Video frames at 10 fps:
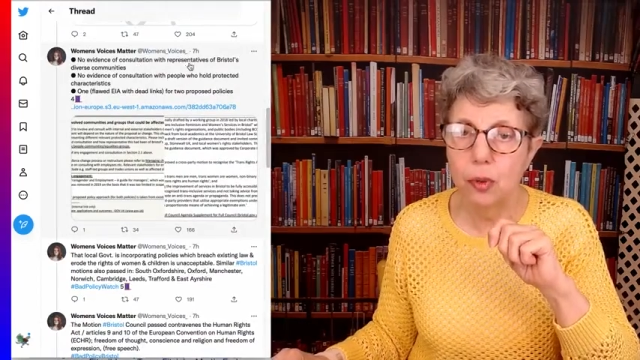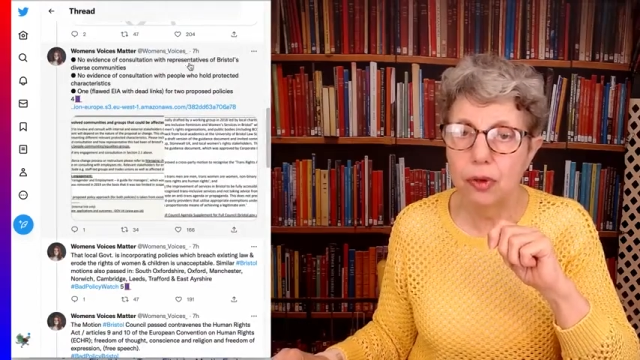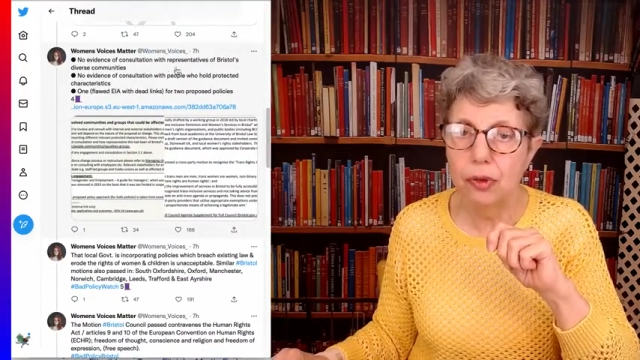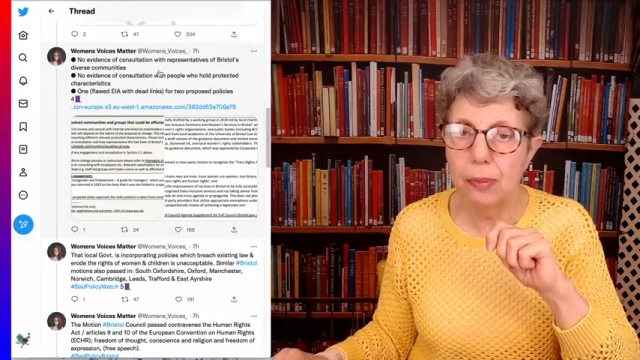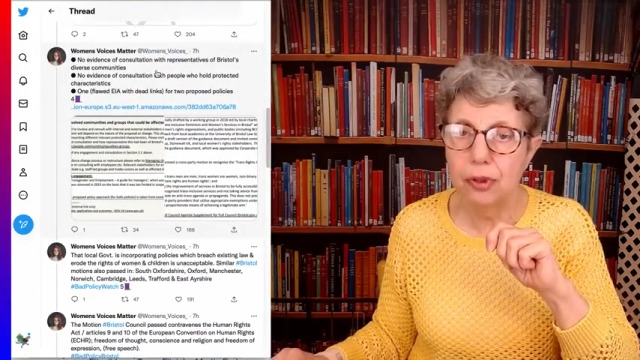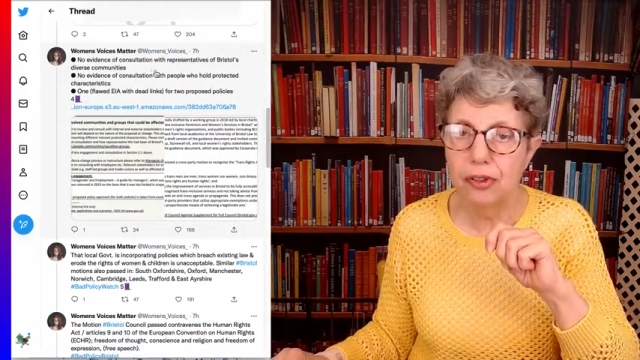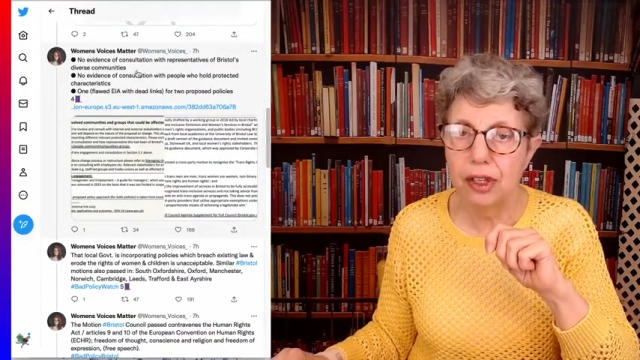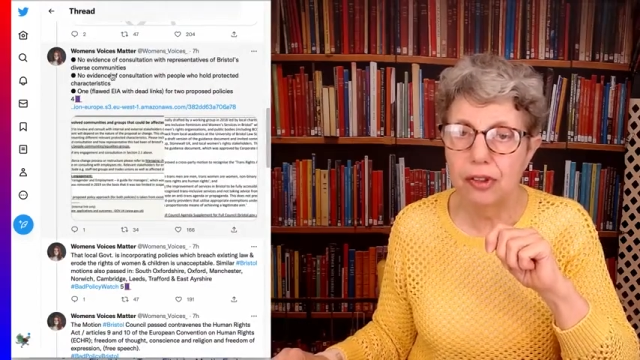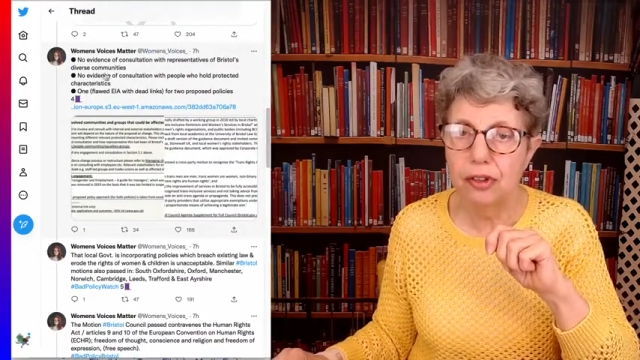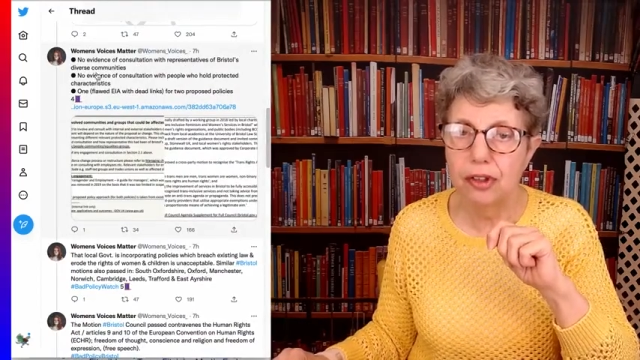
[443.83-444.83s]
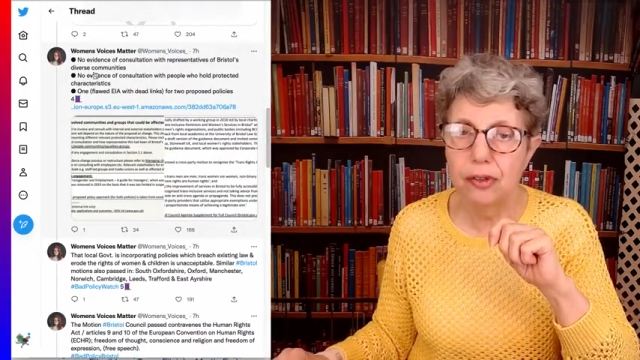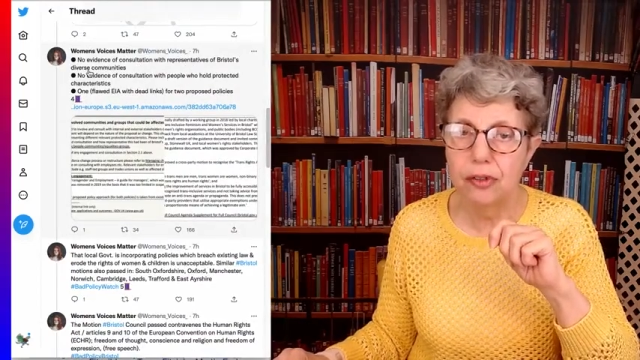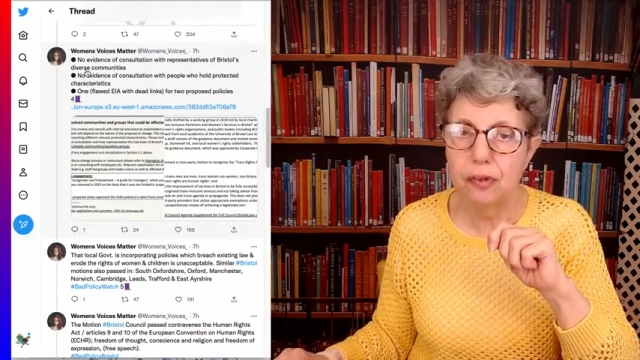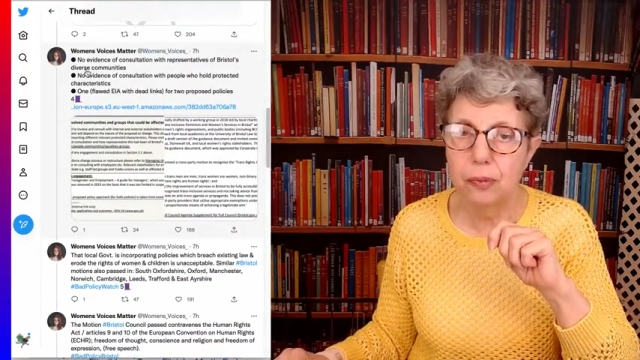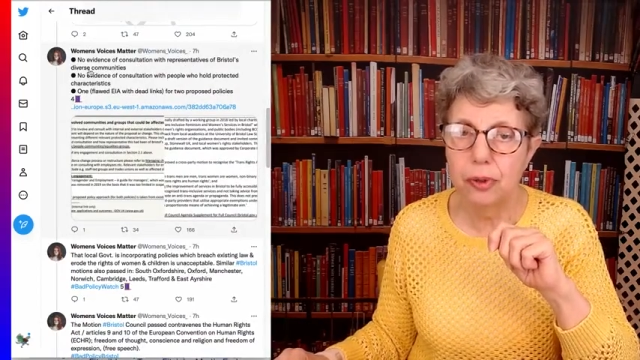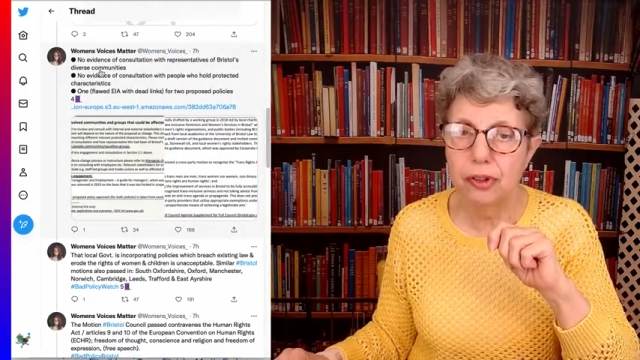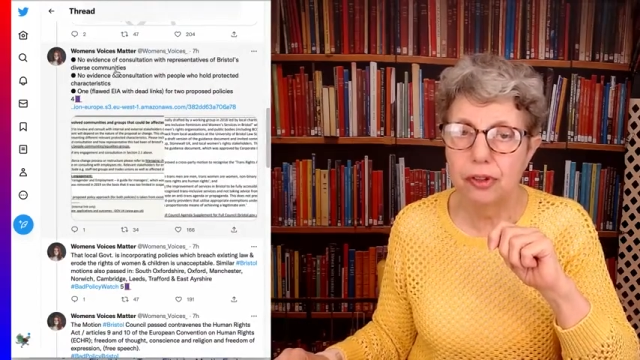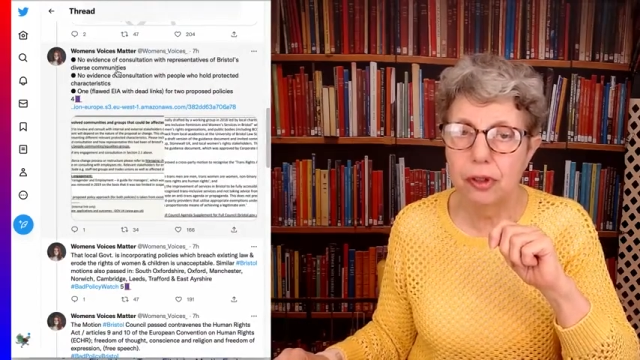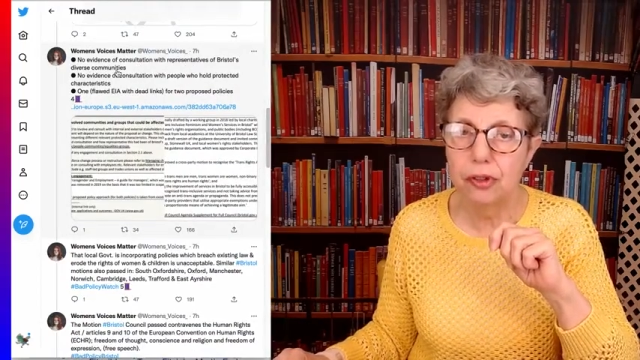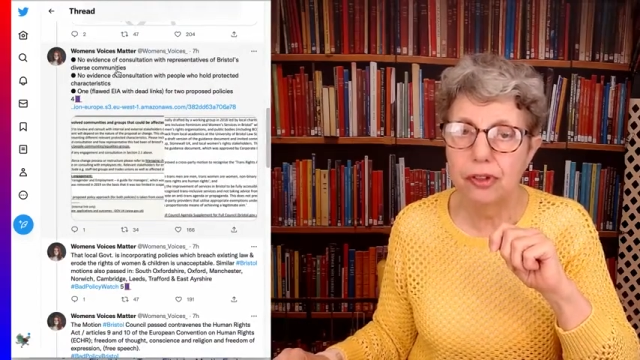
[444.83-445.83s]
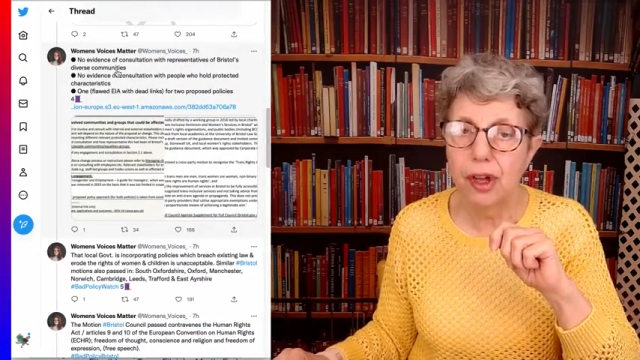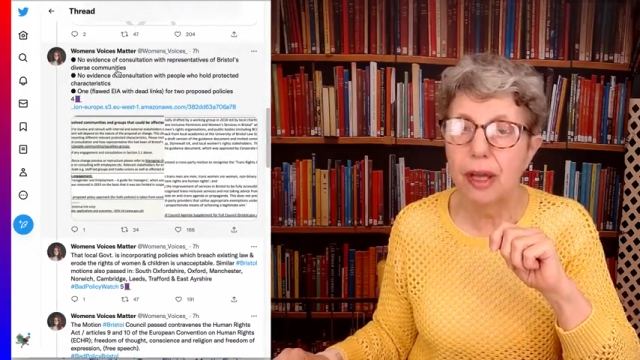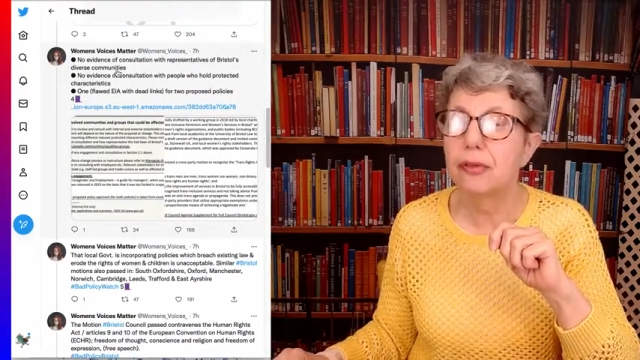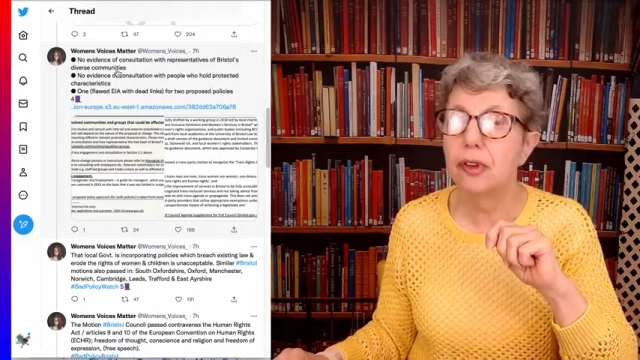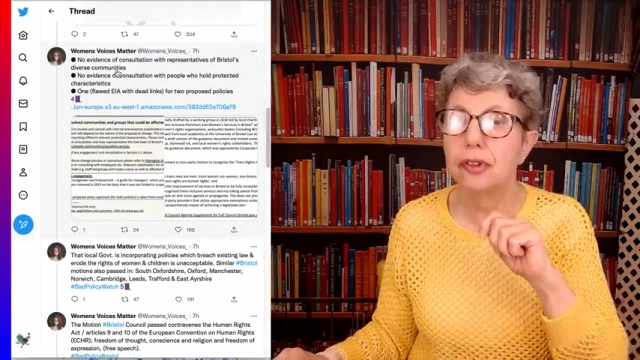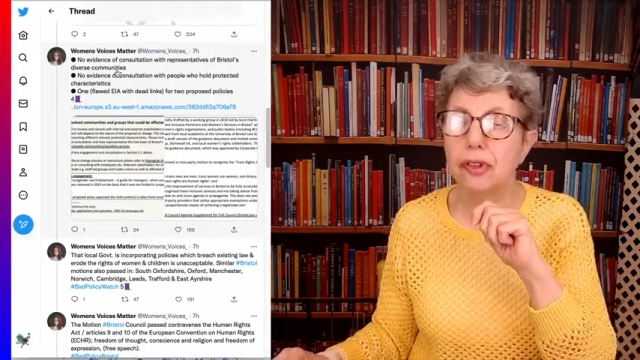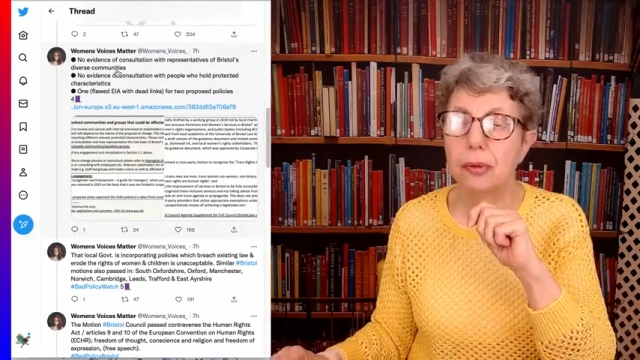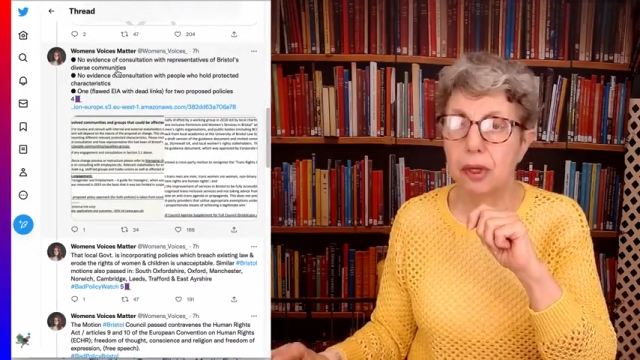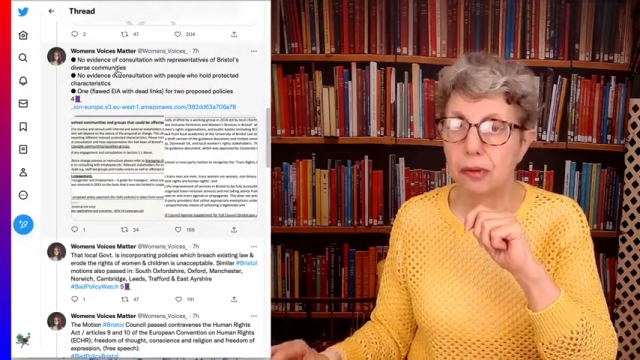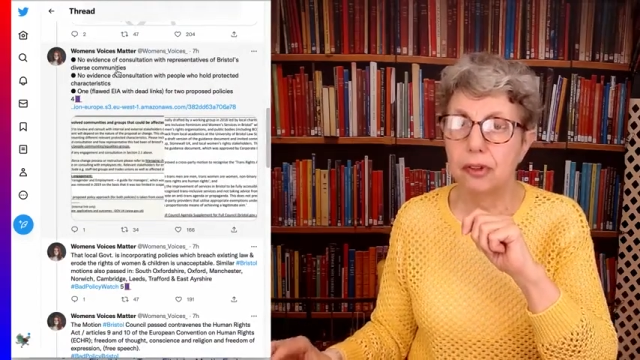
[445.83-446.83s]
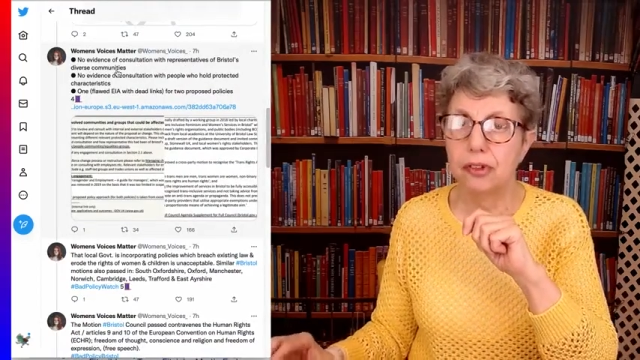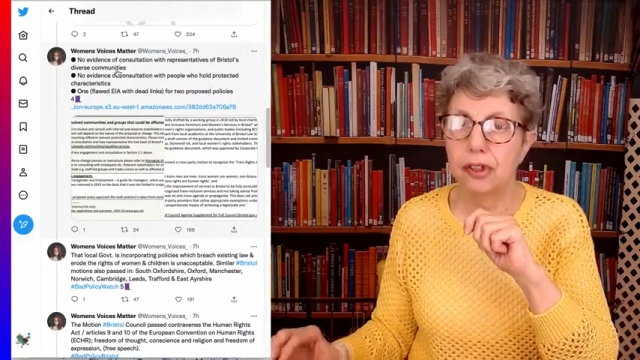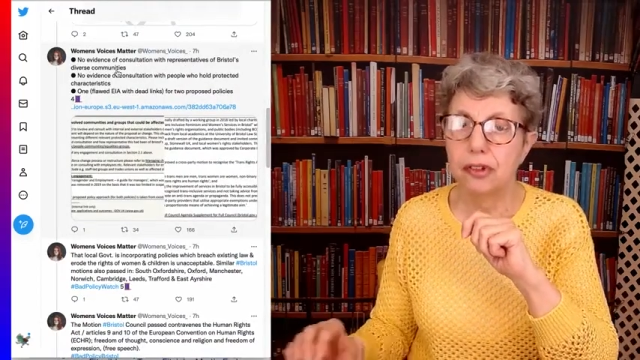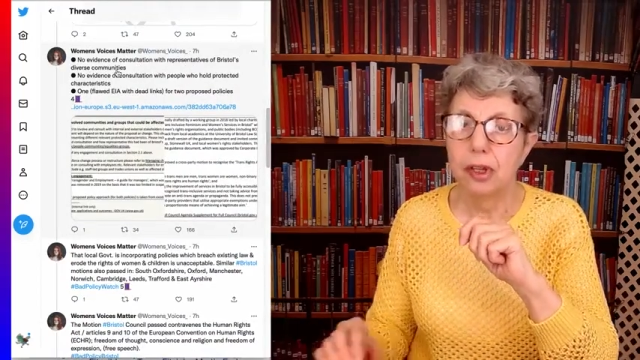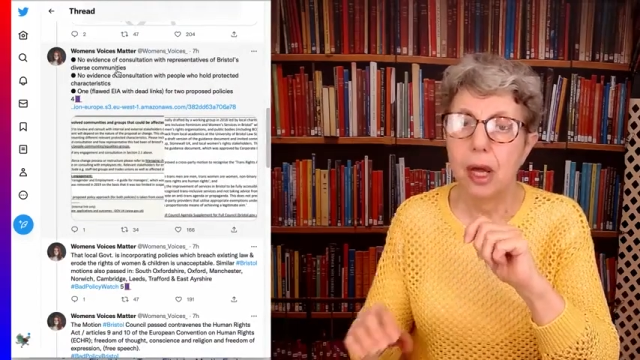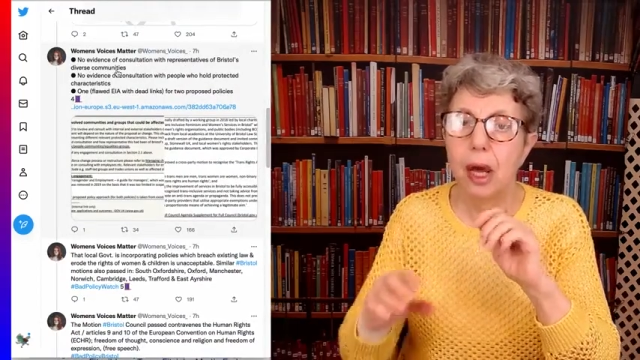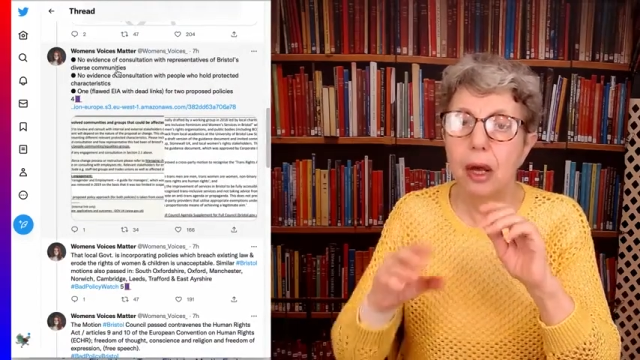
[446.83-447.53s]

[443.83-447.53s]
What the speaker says: with representatives of Bristol's diverse communities.